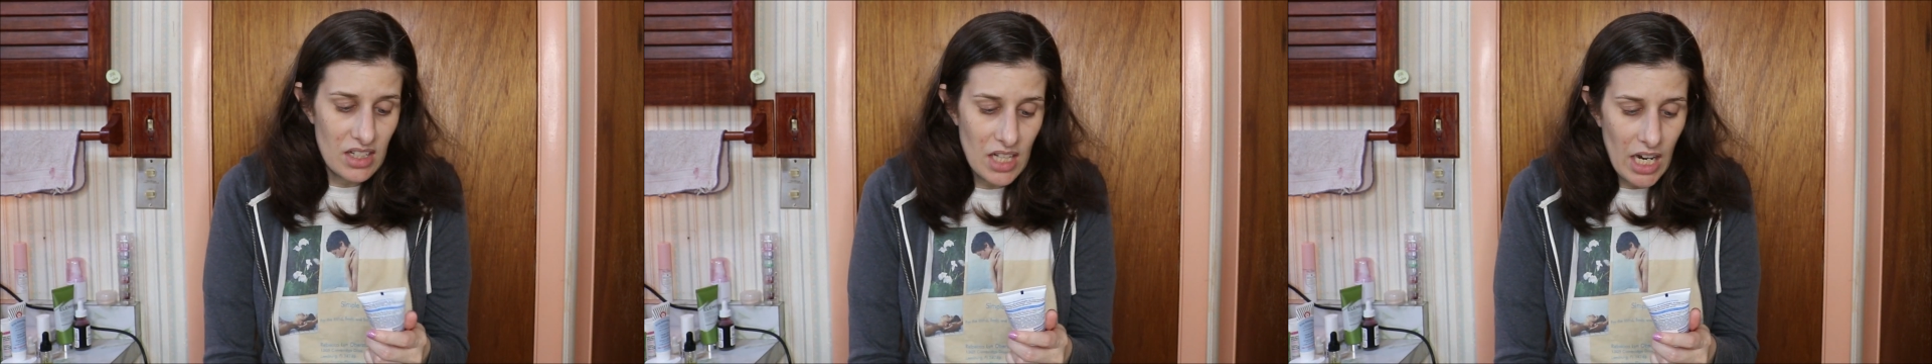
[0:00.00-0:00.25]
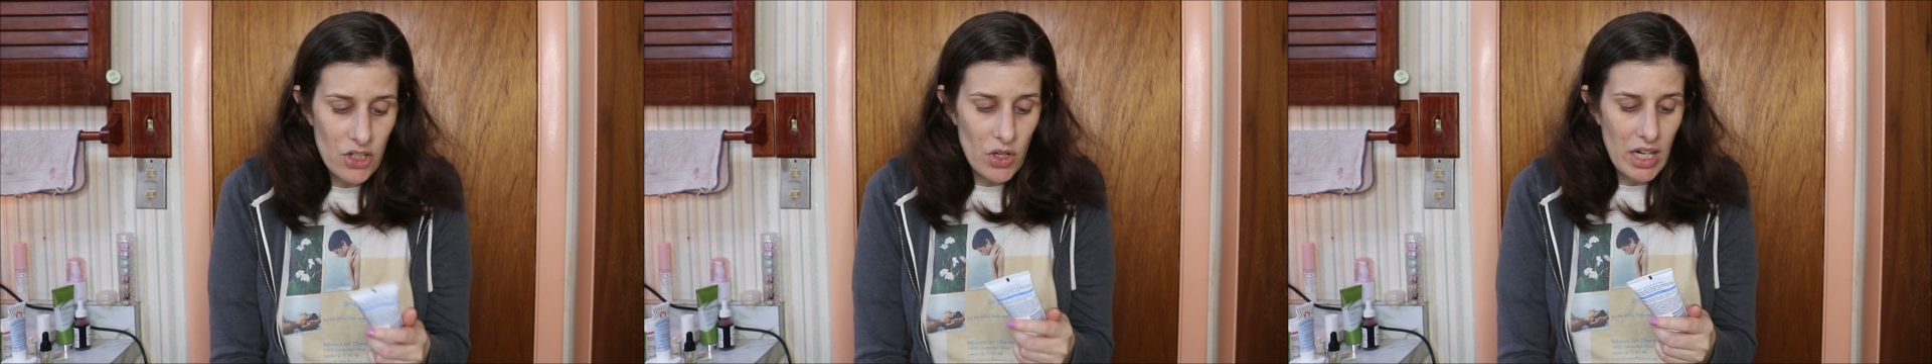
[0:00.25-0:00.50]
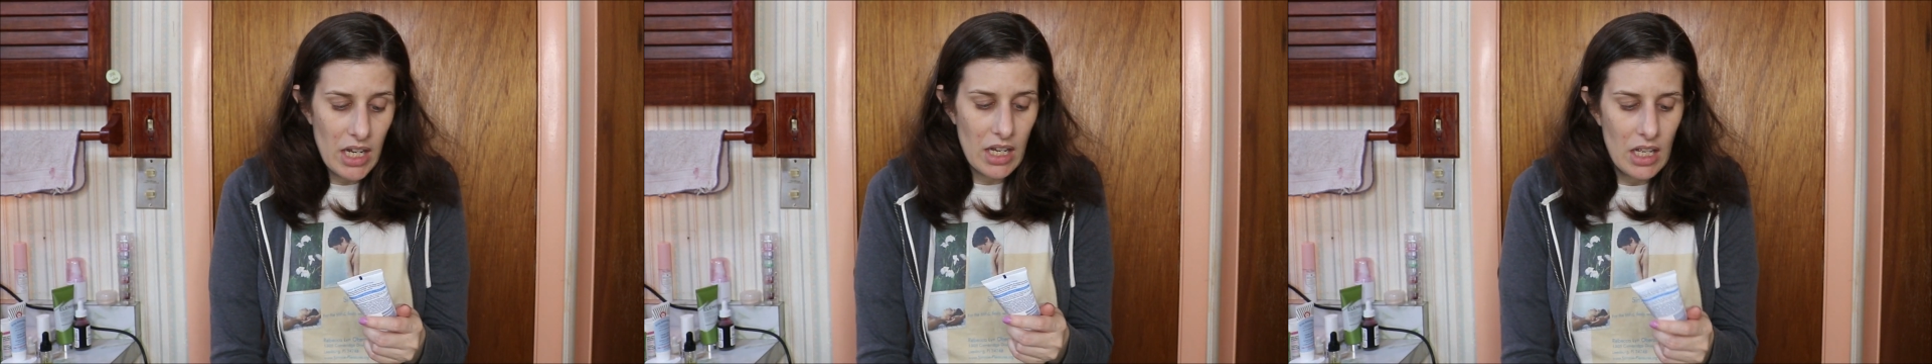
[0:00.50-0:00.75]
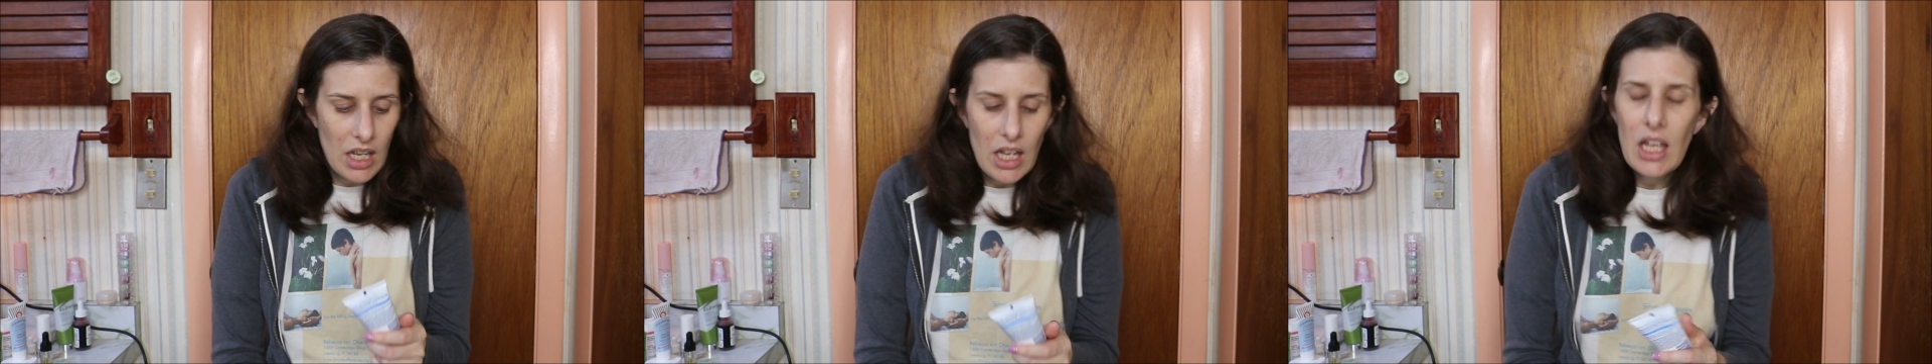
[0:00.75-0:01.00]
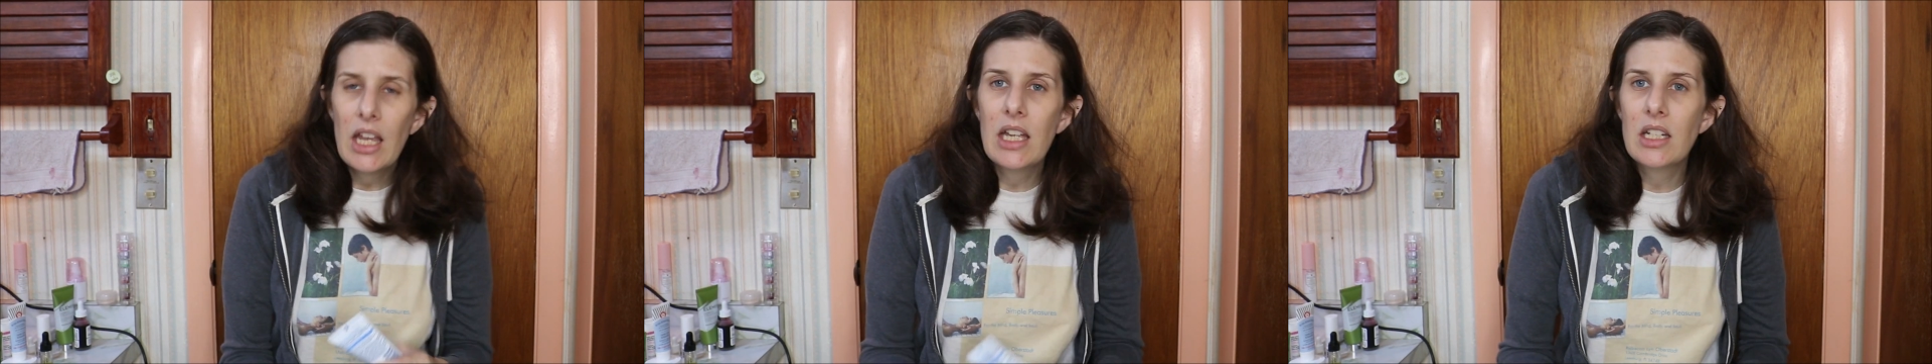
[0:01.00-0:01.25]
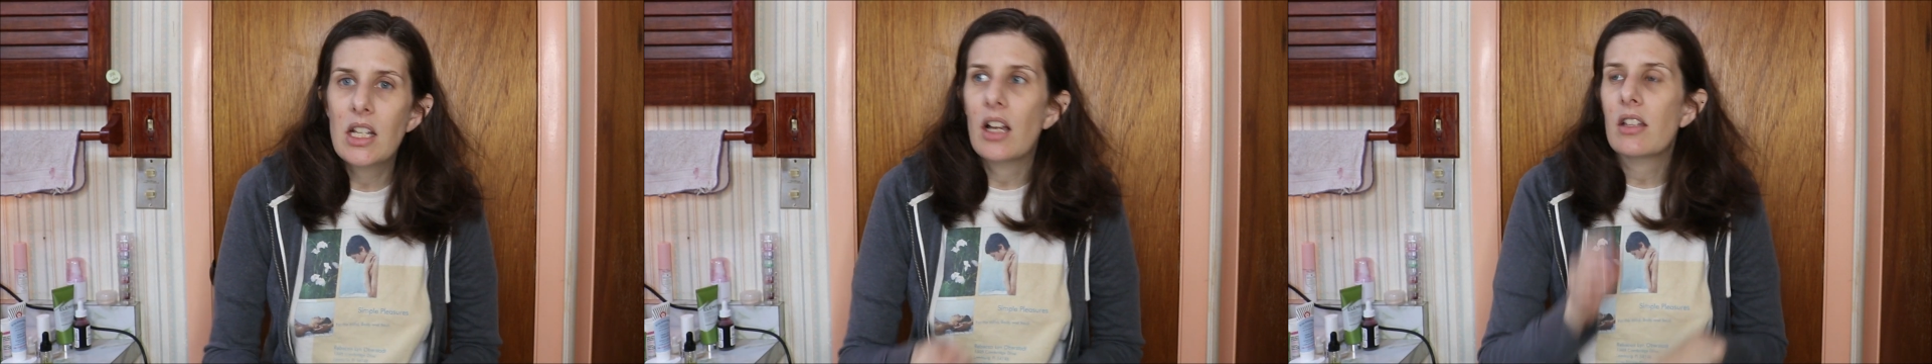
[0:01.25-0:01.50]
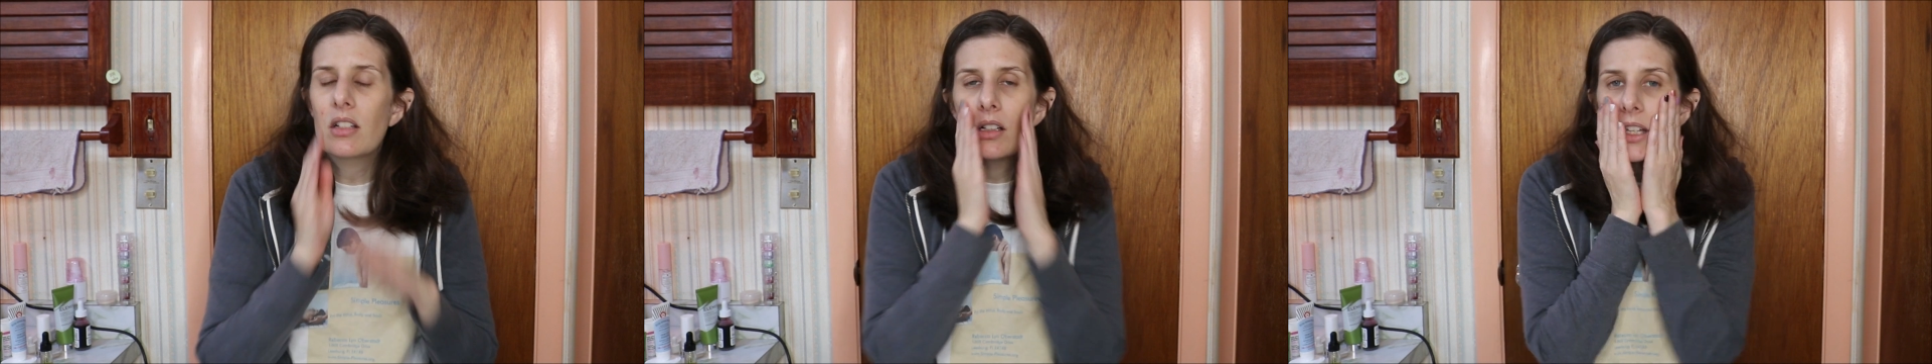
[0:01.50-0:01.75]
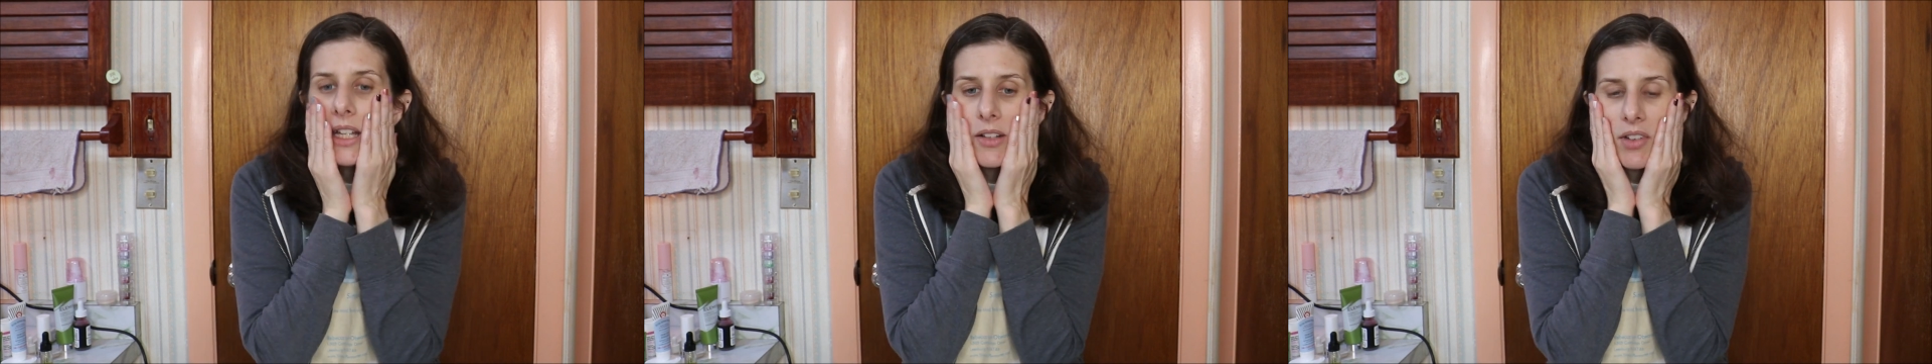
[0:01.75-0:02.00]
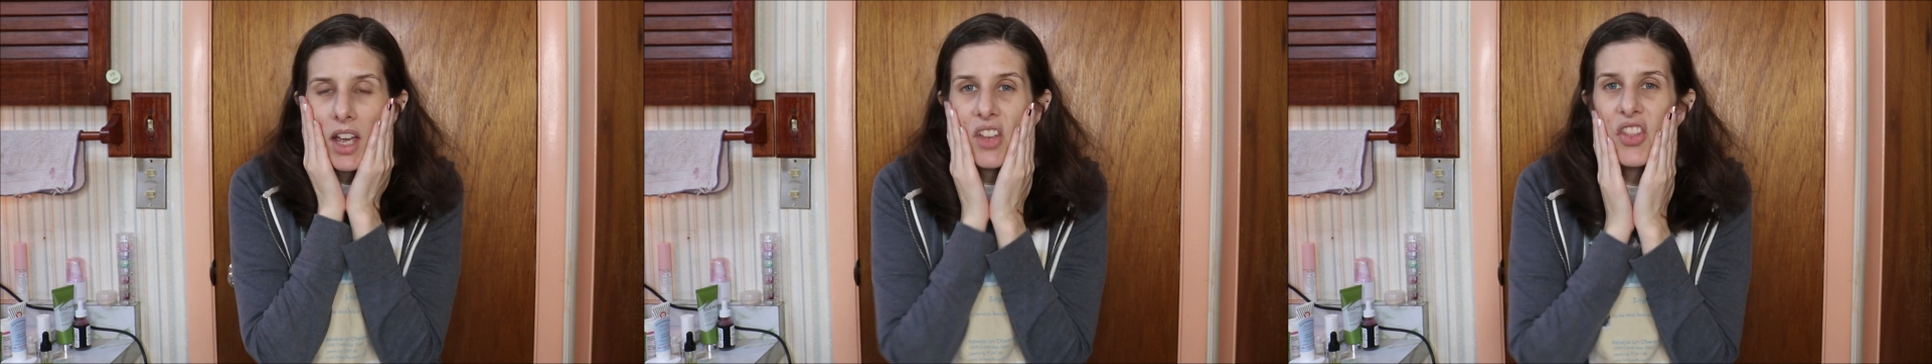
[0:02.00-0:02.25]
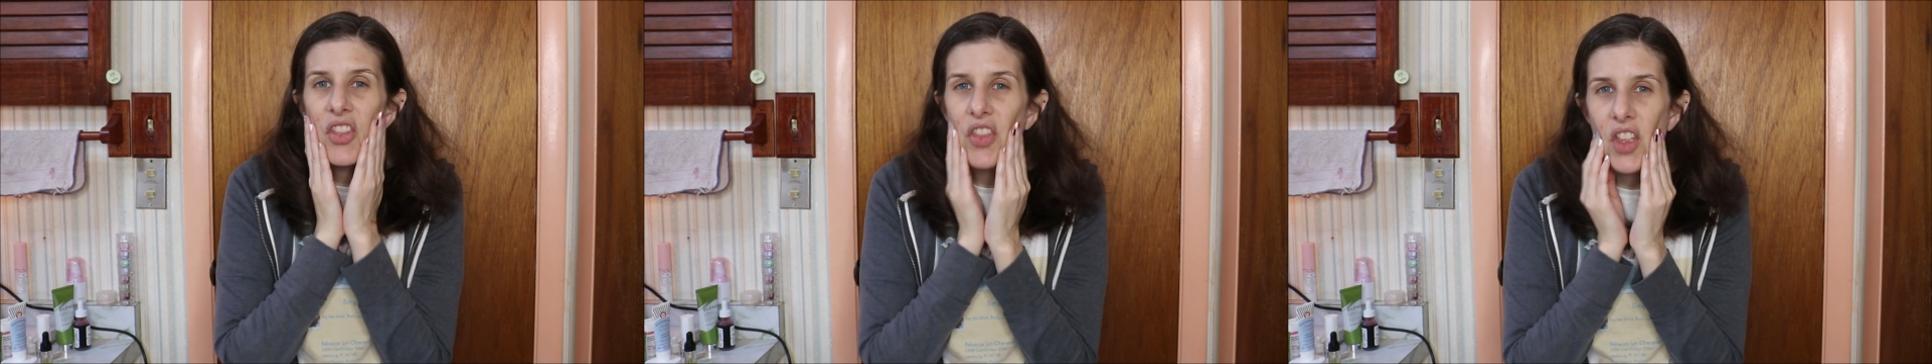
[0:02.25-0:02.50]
It's hydrating. It does leave a